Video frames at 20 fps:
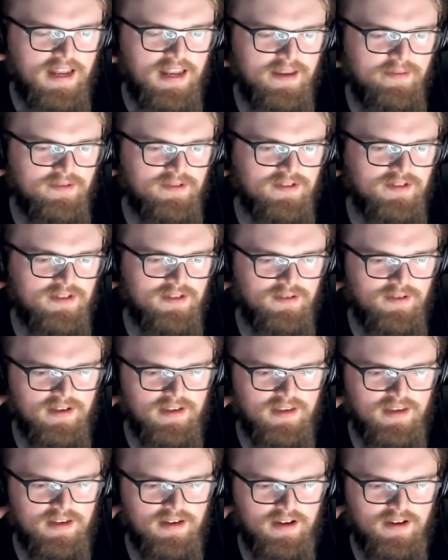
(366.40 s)
element to
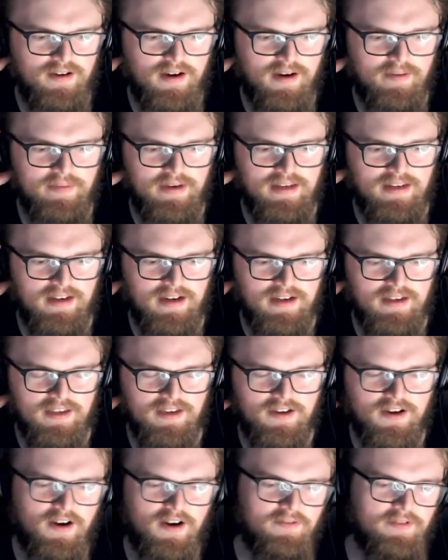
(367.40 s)
it, you know? I mean,
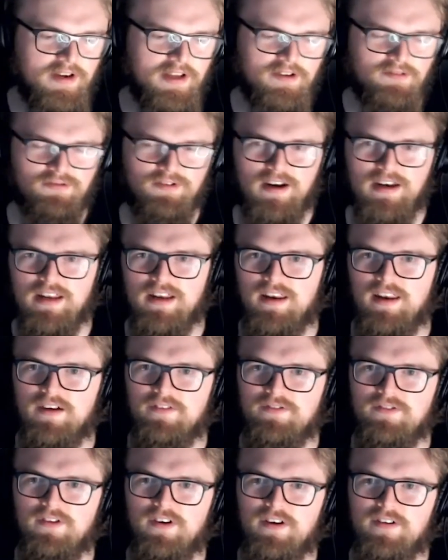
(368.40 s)
you can't really credit
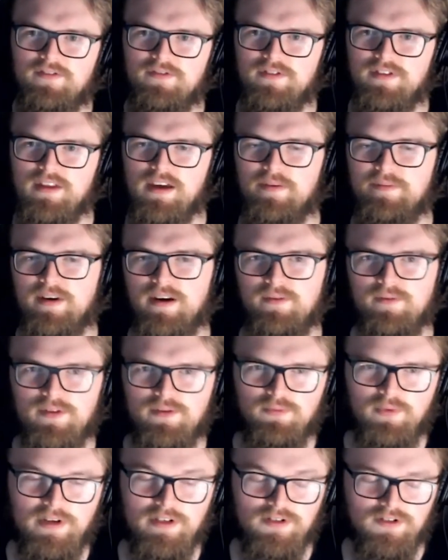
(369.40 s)
Lovecraft with coming up
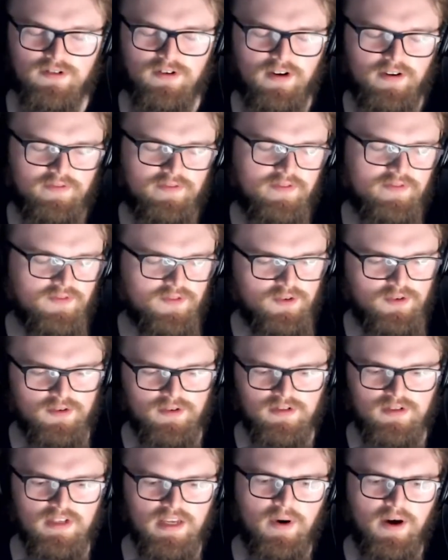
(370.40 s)
with witchcraft, of
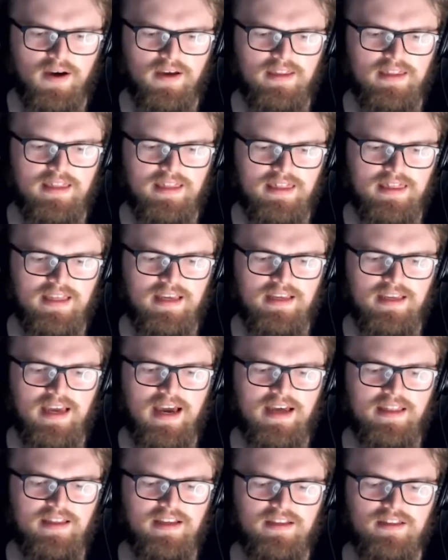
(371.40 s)
course, but
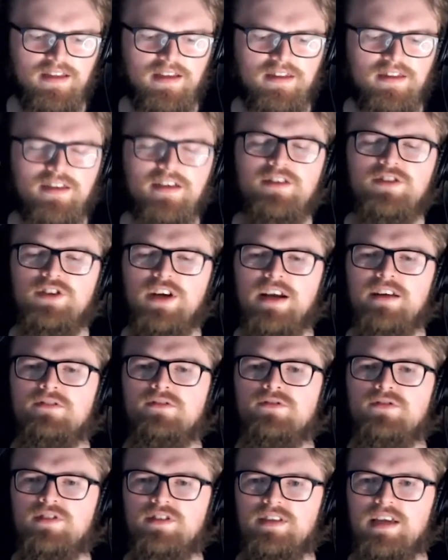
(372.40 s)
the
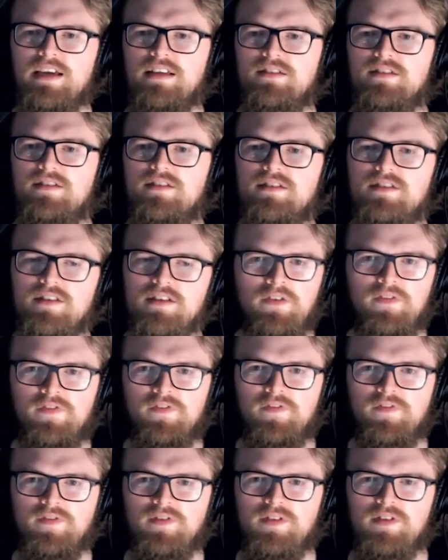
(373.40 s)
general sense
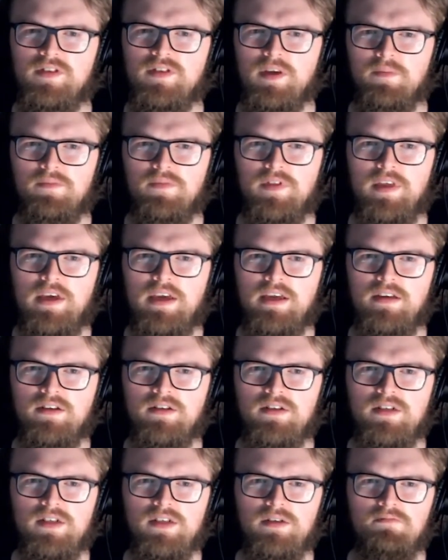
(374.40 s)
of
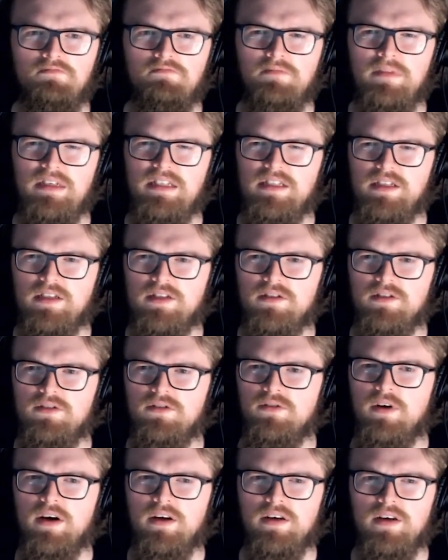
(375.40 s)
something
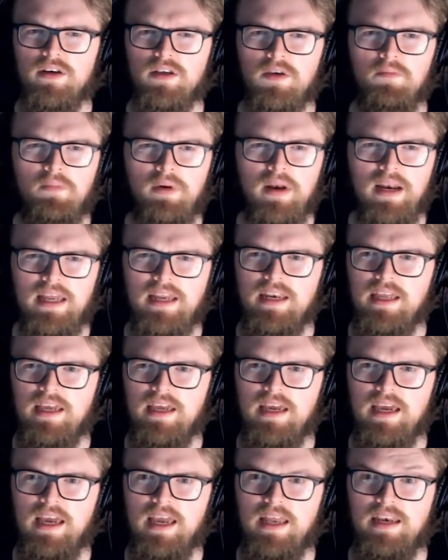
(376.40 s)
mystical and
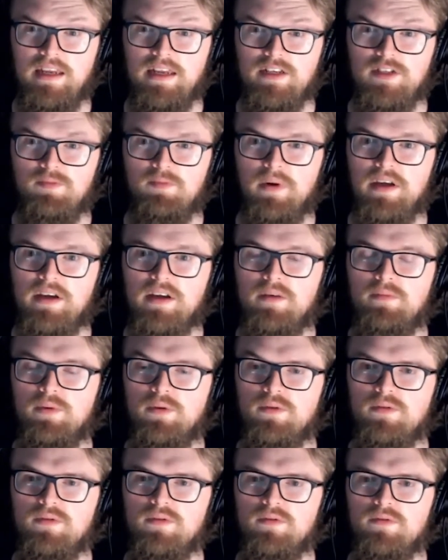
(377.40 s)
completely
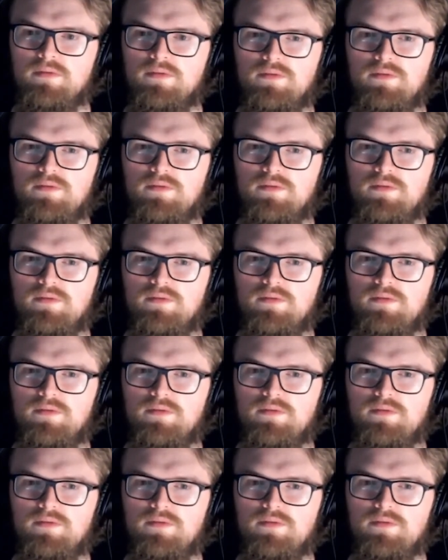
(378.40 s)
inexplicable